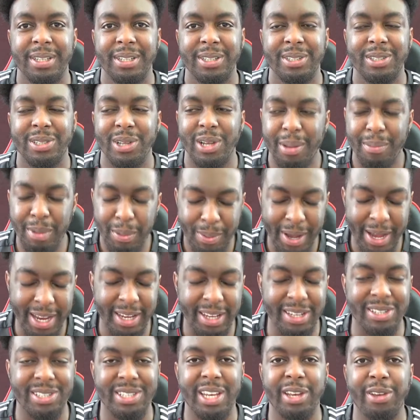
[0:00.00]
So let me paint
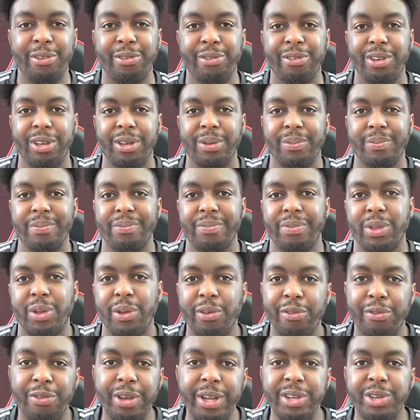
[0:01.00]
the scene for you.
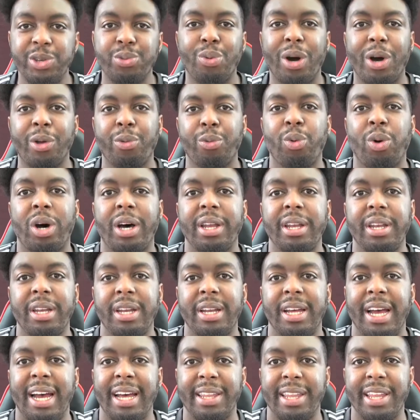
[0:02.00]
Finish 1-1
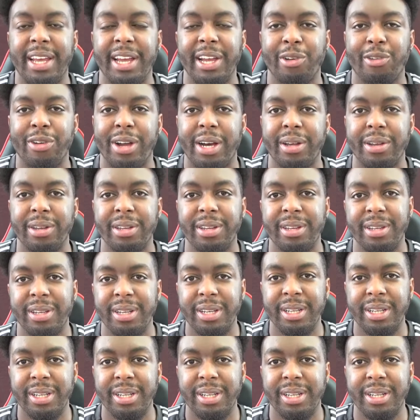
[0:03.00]
at their ground.